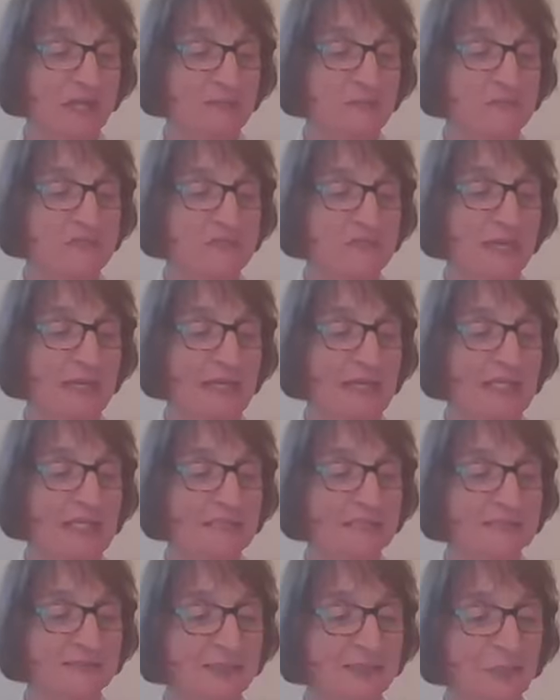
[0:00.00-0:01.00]
James,
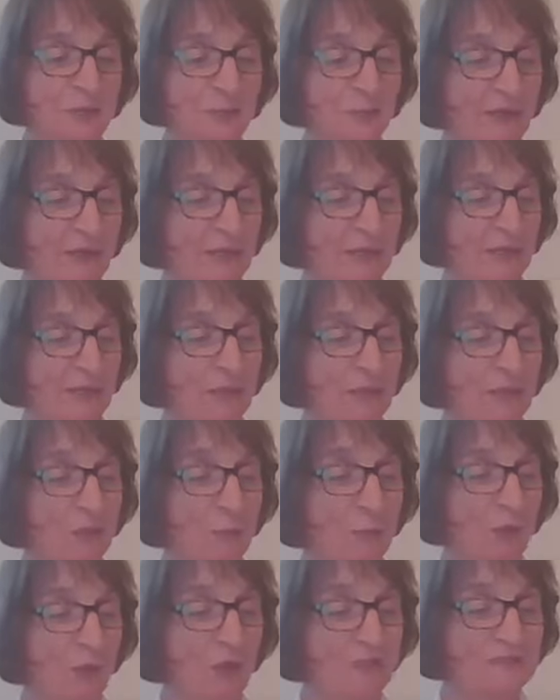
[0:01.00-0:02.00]
and Salome
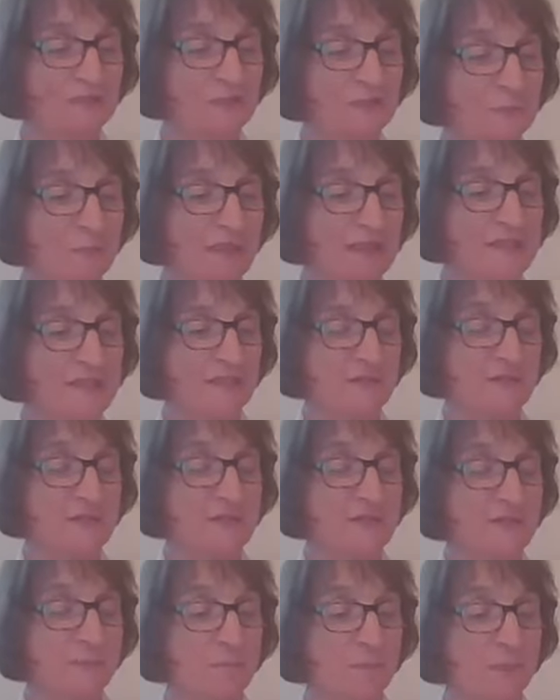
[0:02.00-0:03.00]
bought
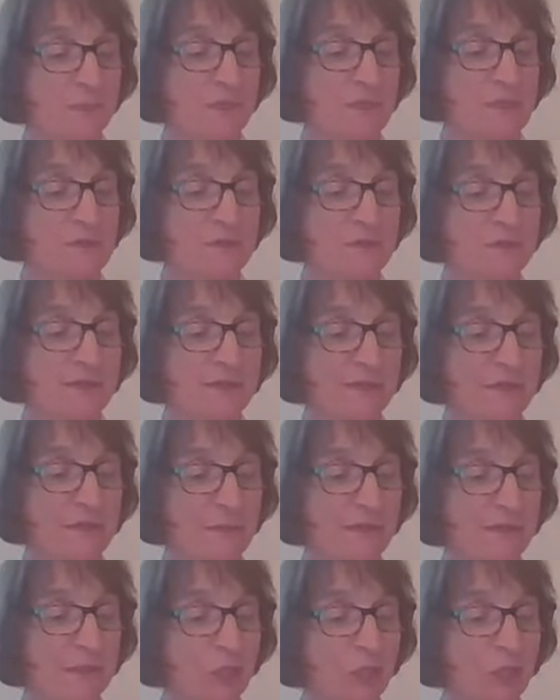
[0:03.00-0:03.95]
spices so that they